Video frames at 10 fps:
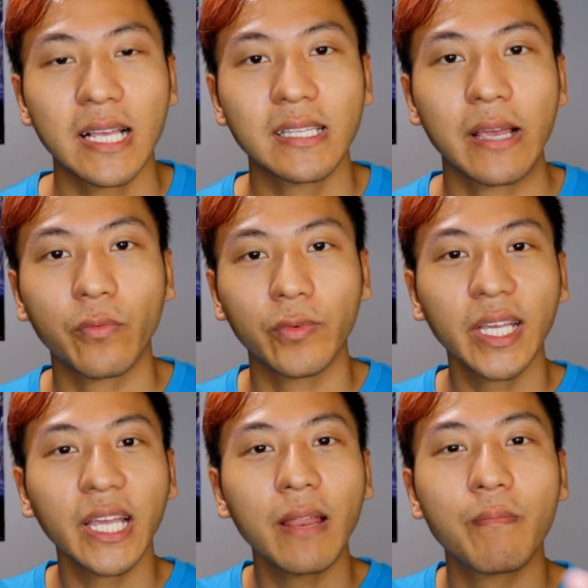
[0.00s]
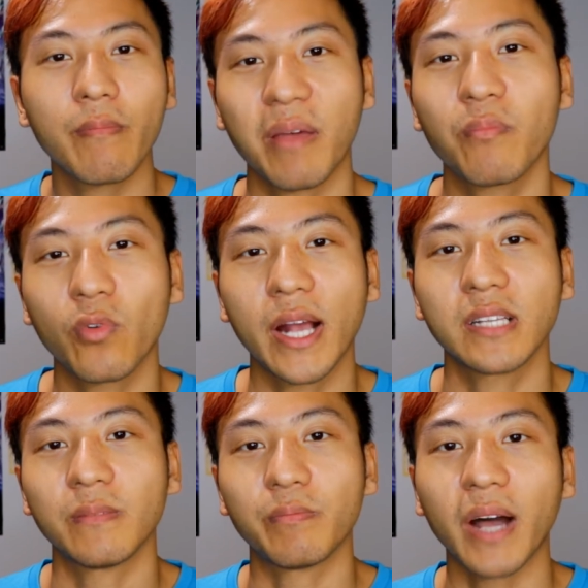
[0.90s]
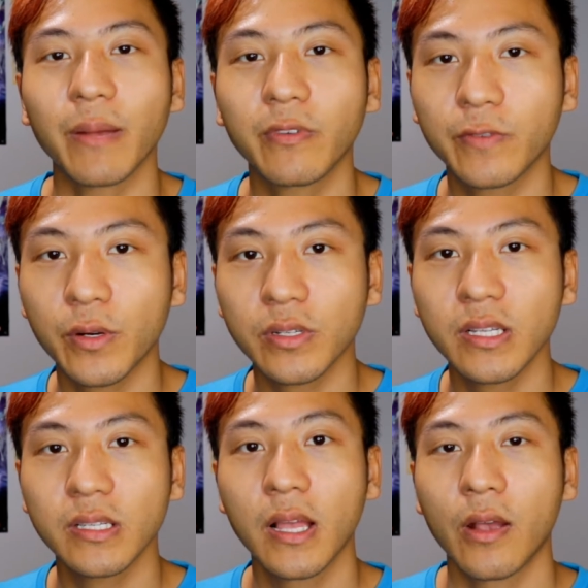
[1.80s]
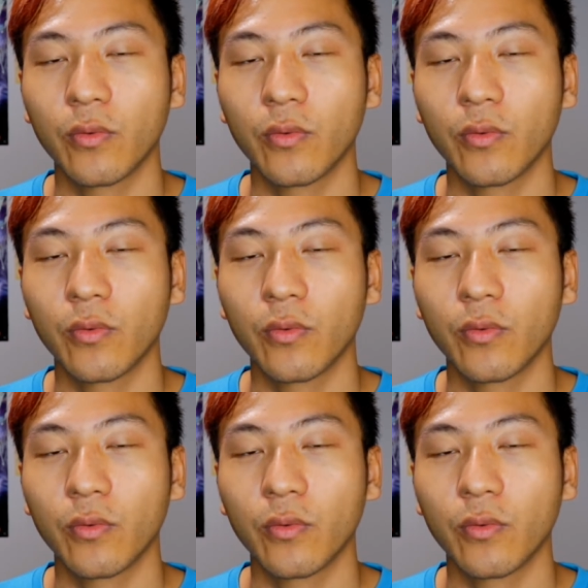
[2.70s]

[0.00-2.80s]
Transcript: is that if we can memorize the Bible verses,